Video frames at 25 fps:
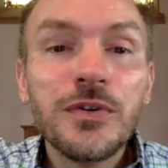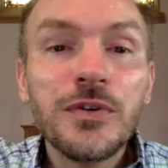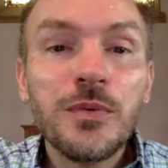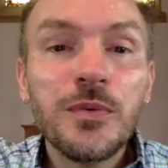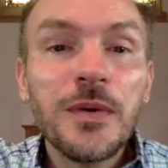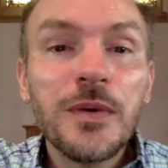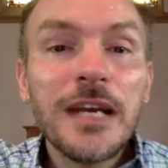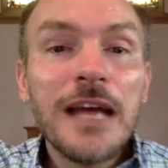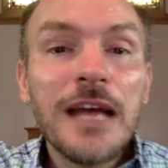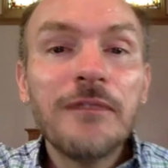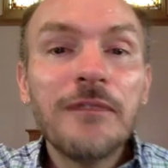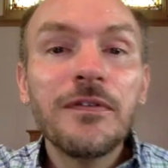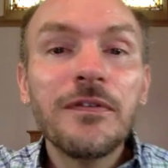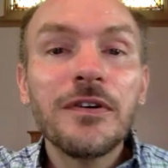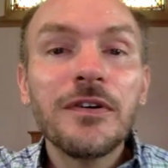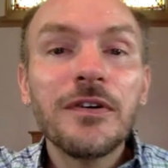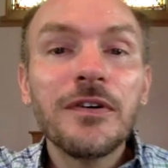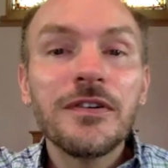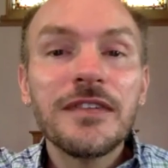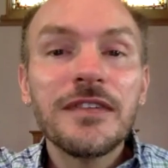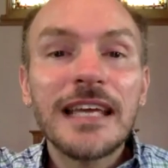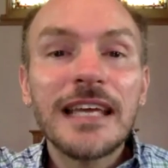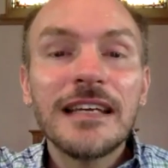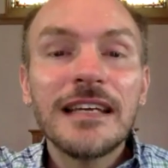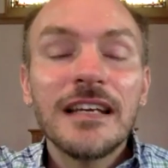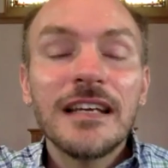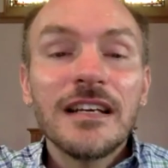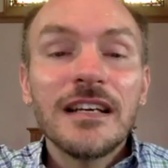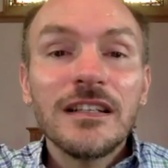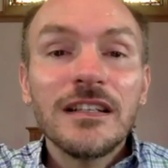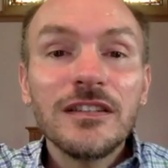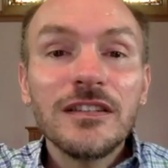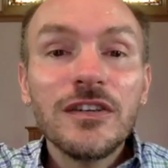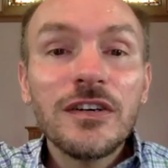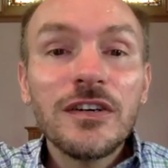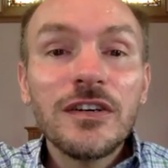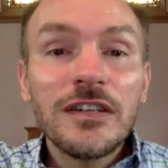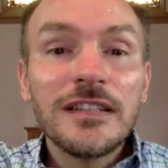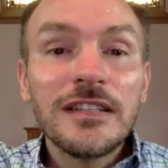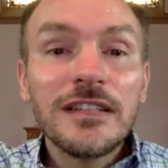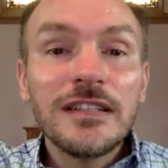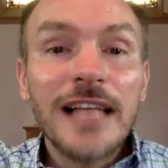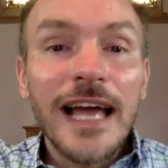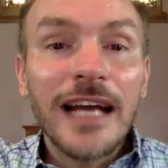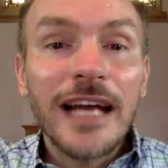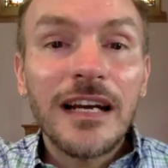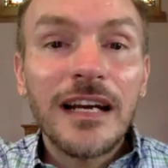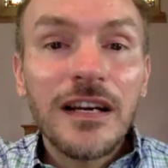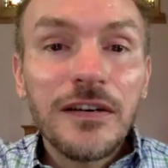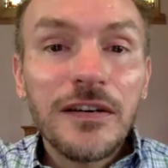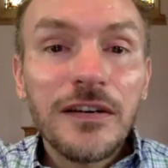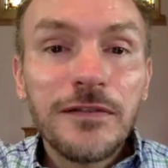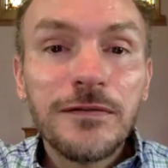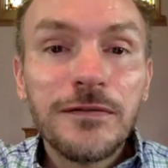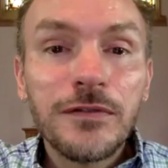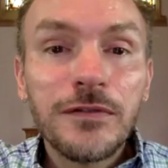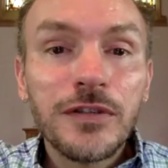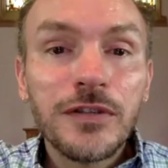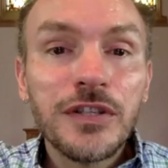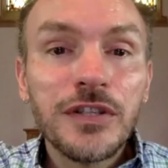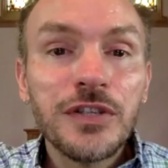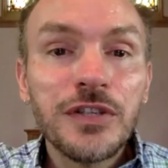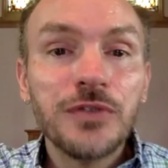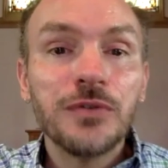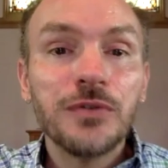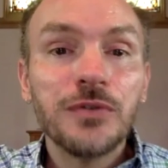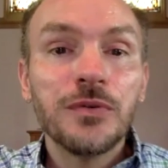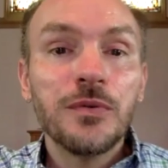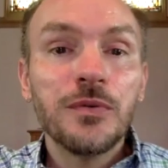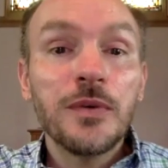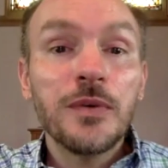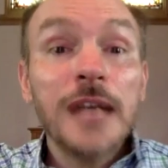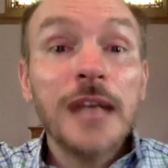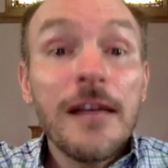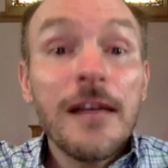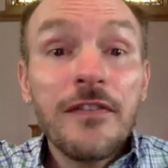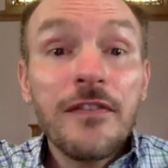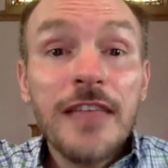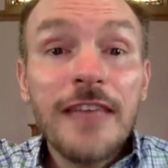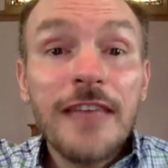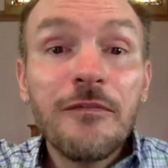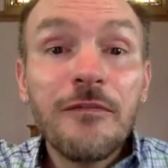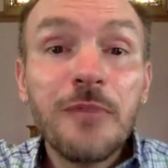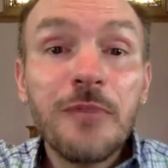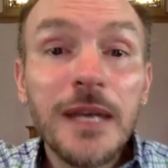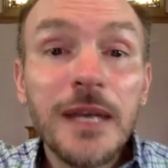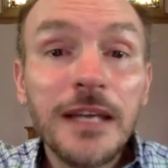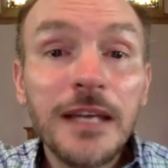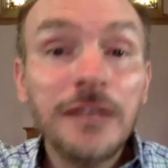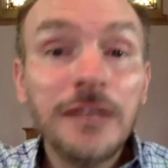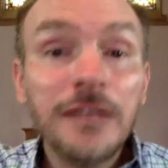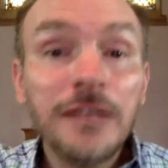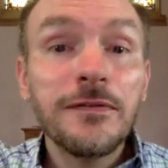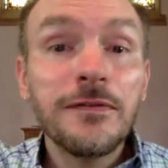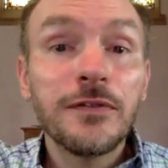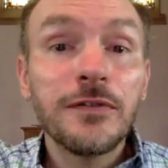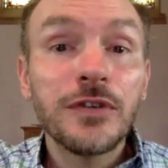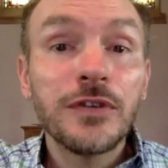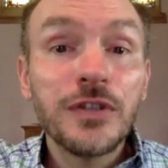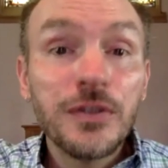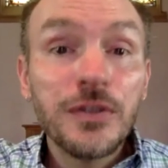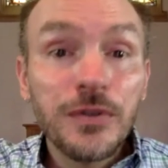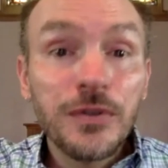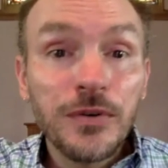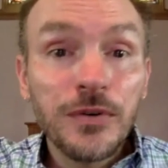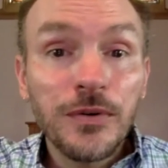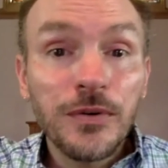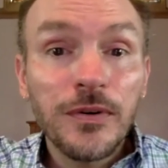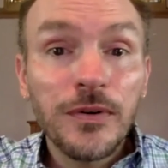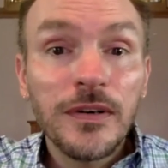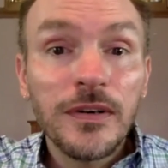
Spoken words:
whatever they look like for you, whatever they've been for you,